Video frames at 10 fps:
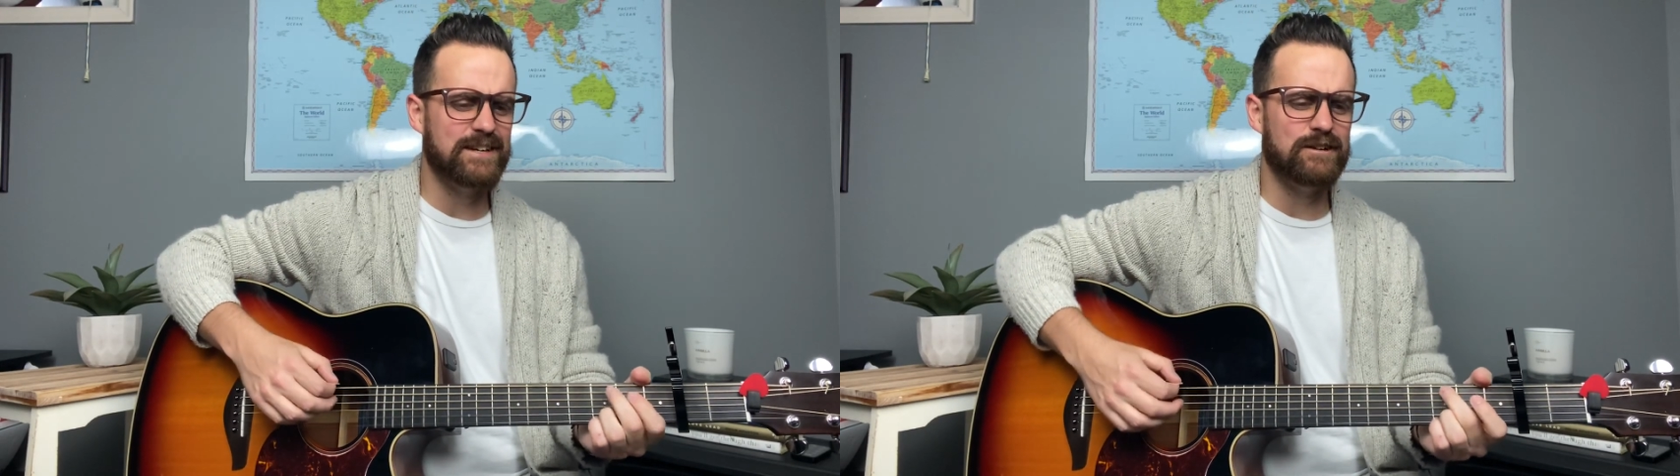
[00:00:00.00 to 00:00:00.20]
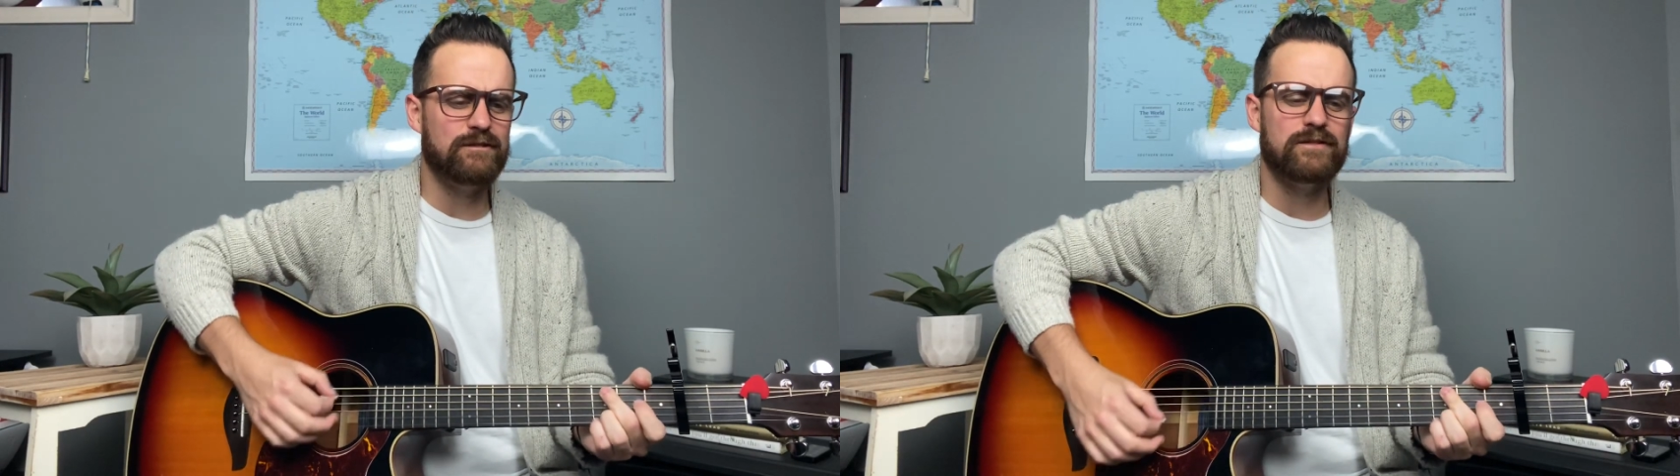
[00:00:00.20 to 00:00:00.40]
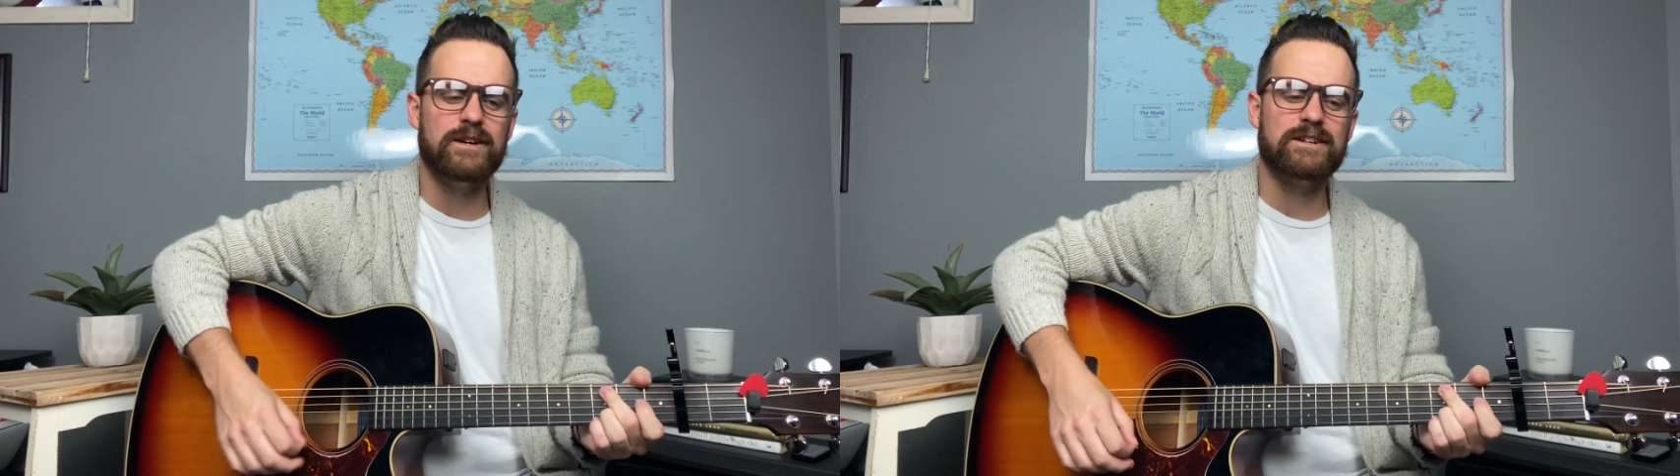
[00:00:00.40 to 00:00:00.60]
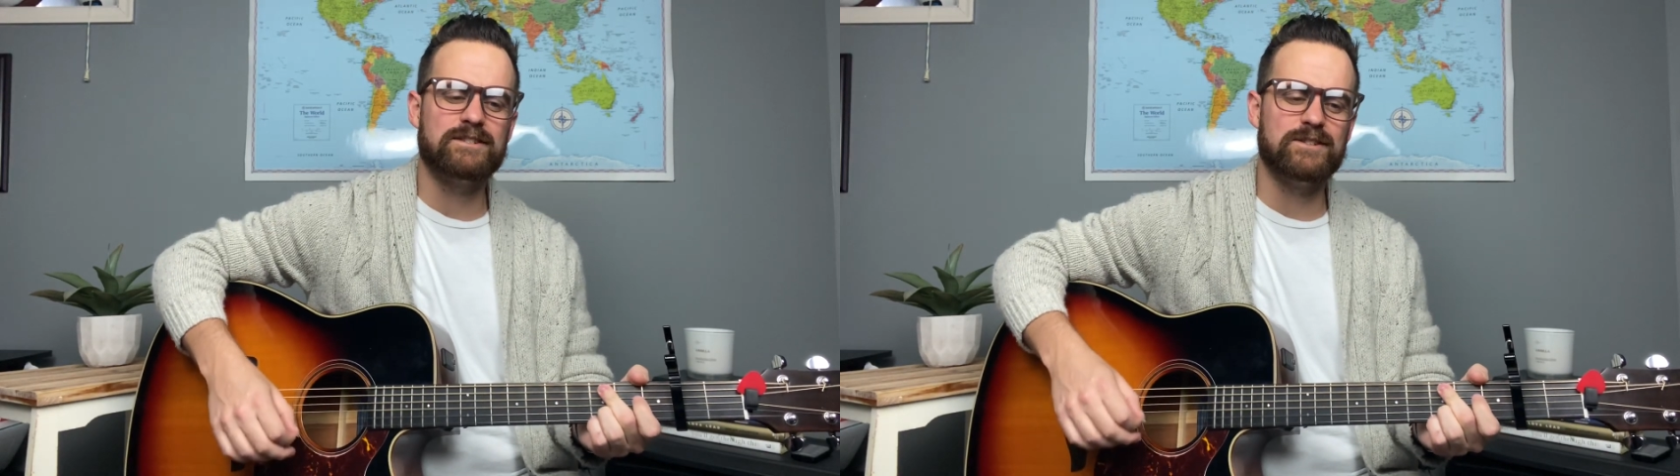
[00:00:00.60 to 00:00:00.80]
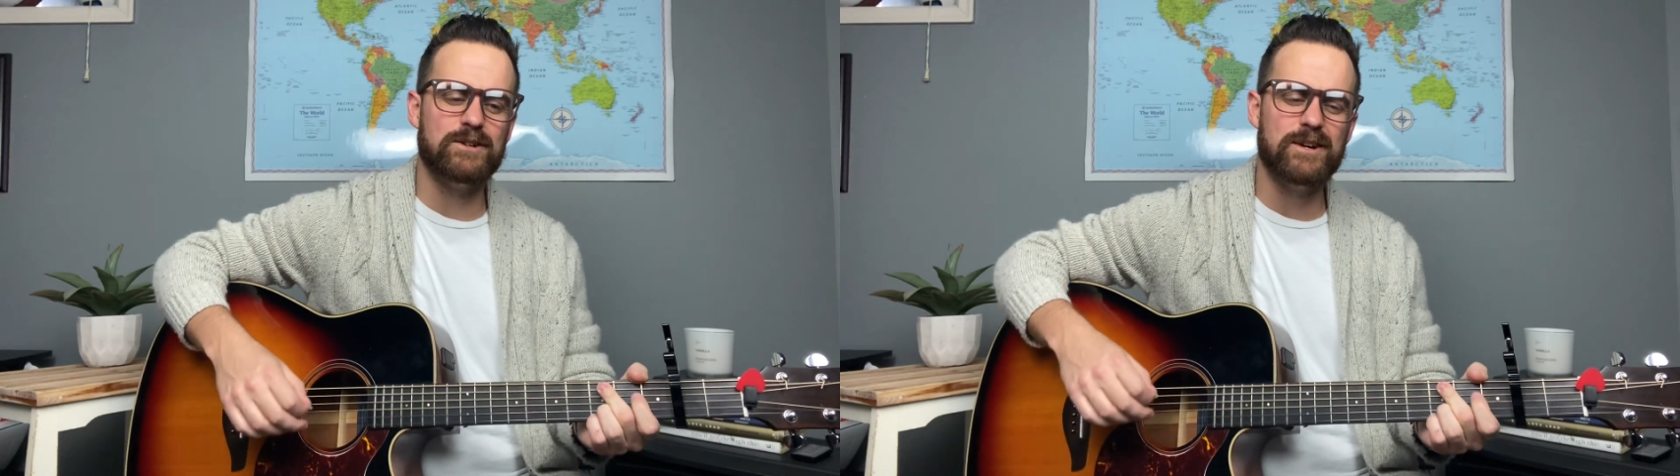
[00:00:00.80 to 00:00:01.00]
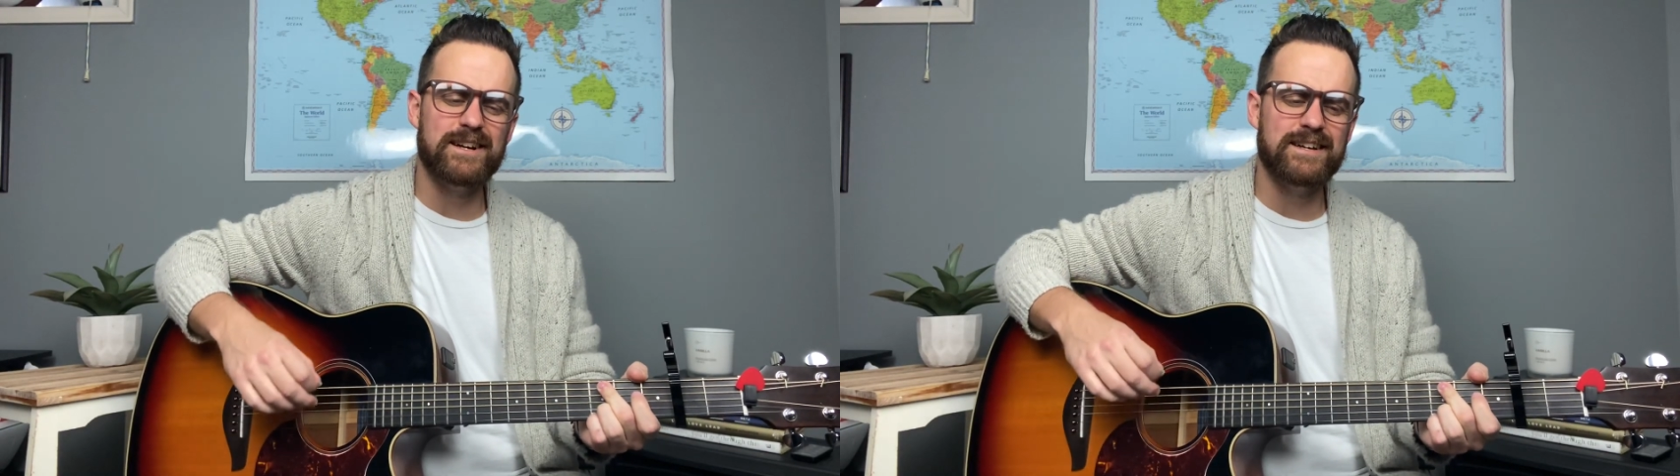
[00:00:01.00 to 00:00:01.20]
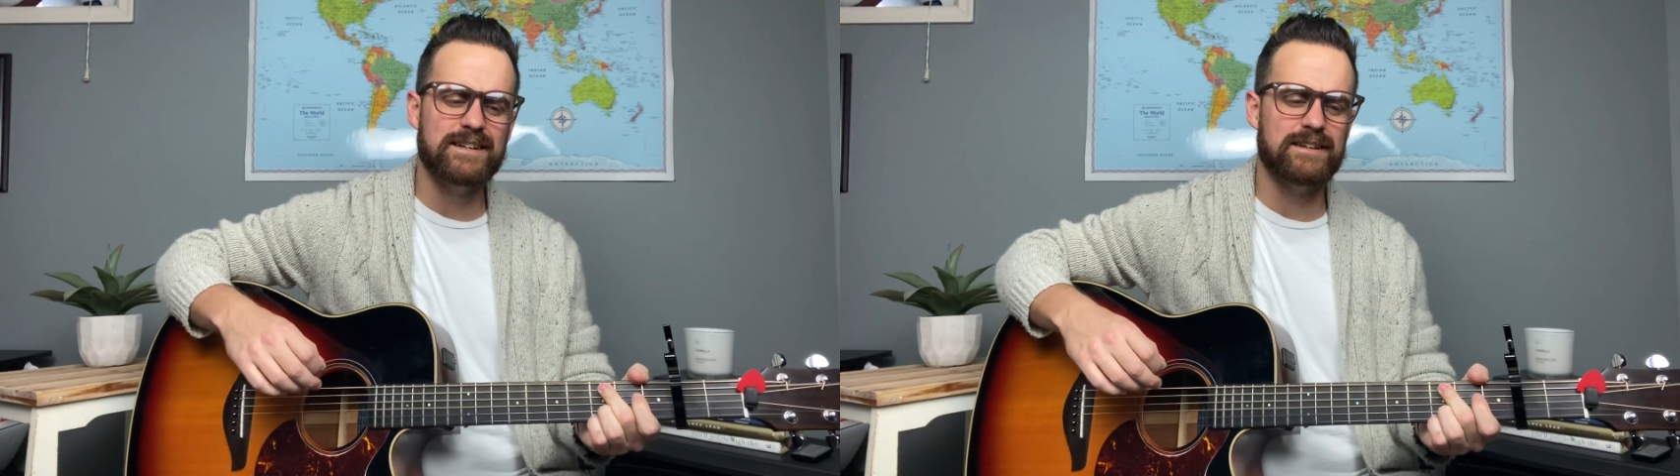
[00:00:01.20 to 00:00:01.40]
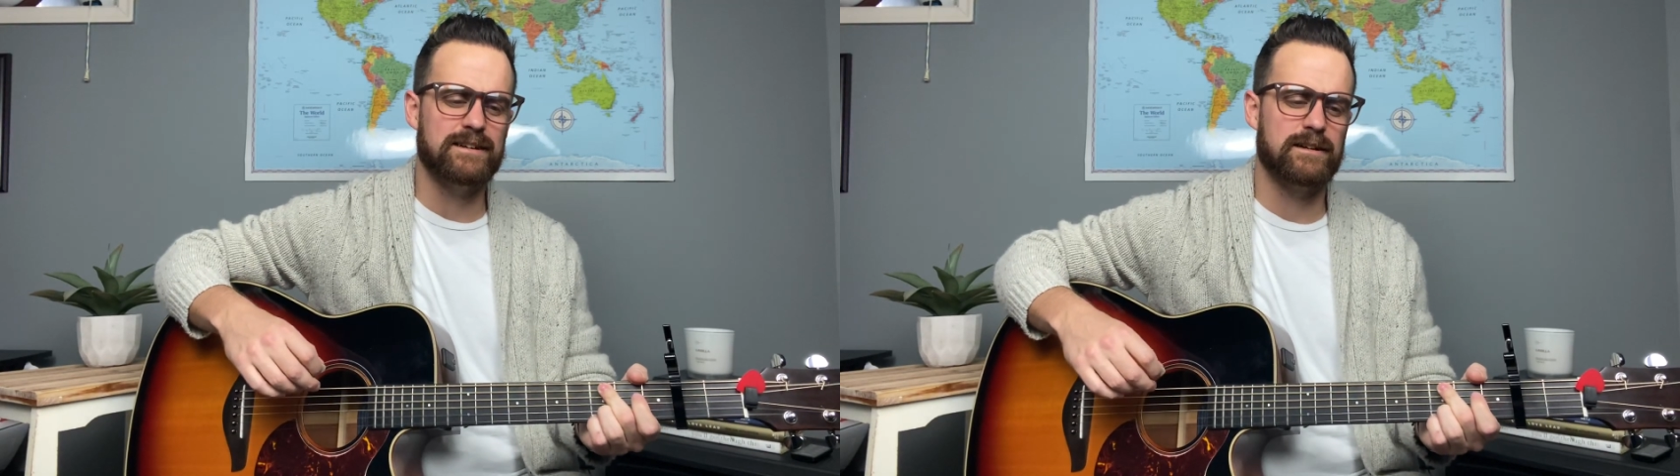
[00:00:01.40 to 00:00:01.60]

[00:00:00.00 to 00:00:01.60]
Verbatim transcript: a victory,